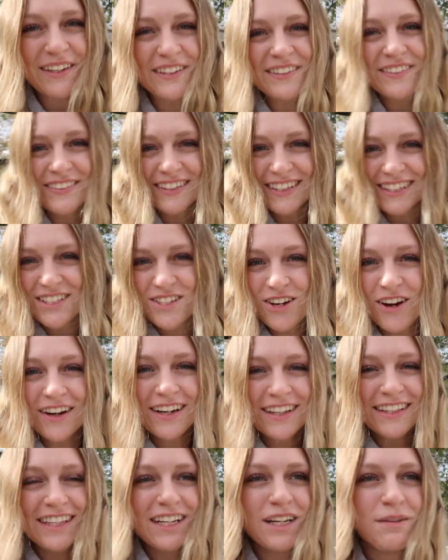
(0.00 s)
couldn't really
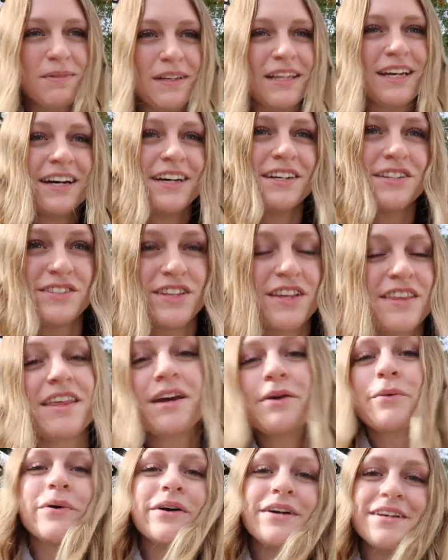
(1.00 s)
talk in there because
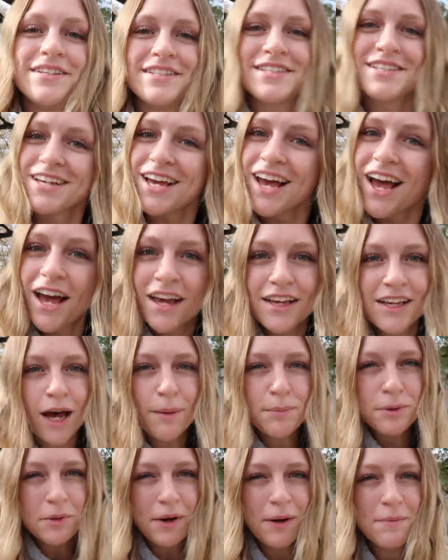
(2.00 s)
there was
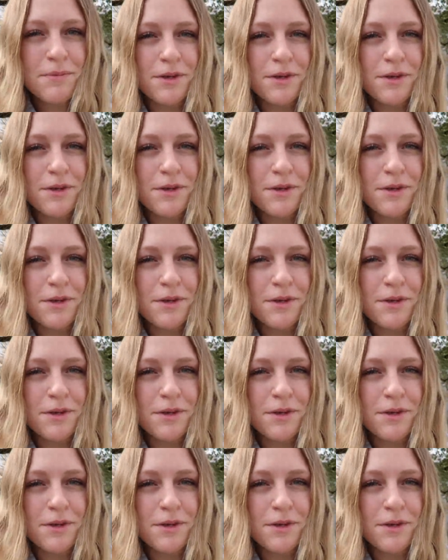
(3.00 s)
copyright